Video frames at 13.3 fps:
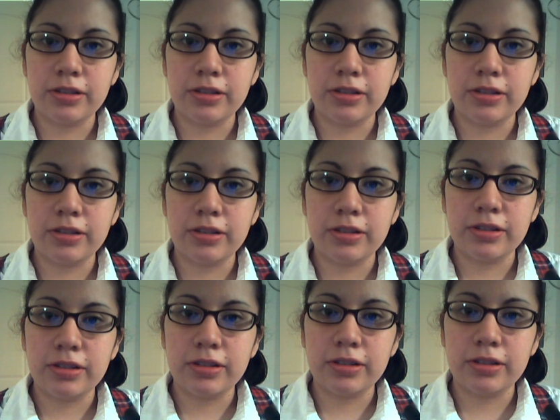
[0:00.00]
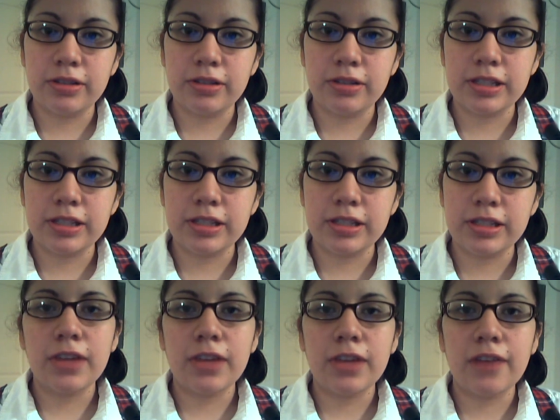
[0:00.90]
If you have any
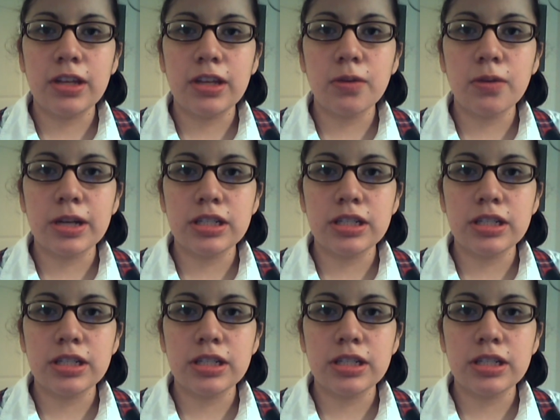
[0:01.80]
questions,